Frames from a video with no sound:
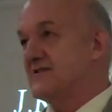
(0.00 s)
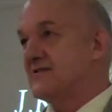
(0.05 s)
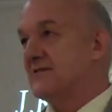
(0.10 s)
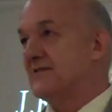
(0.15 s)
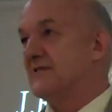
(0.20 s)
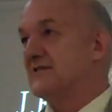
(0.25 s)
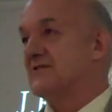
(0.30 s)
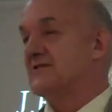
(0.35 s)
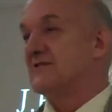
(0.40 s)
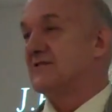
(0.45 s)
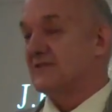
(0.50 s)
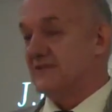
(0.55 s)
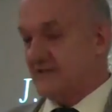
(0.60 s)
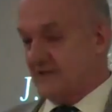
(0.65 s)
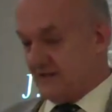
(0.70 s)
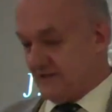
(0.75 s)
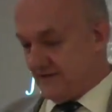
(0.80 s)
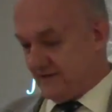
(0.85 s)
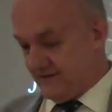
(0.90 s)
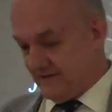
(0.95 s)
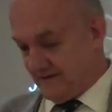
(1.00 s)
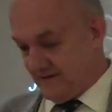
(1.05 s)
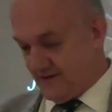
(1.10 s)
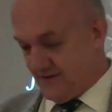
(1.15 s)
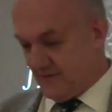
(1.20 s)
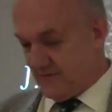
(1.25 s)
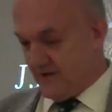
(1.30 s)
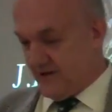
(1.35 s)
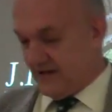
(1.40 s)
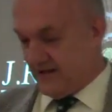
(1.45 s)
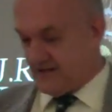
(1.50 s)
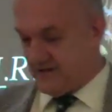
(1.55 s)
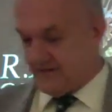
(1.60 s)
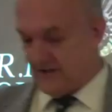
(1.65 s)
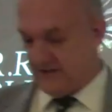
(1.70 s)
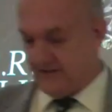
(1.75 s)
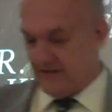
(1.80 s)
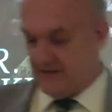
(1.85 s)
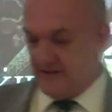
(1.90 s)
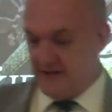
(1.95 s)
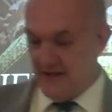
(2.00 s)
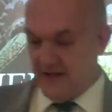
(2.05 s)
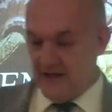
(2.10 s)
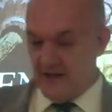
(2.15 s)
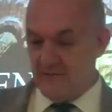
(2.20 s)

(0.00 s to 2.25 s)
to work its way through,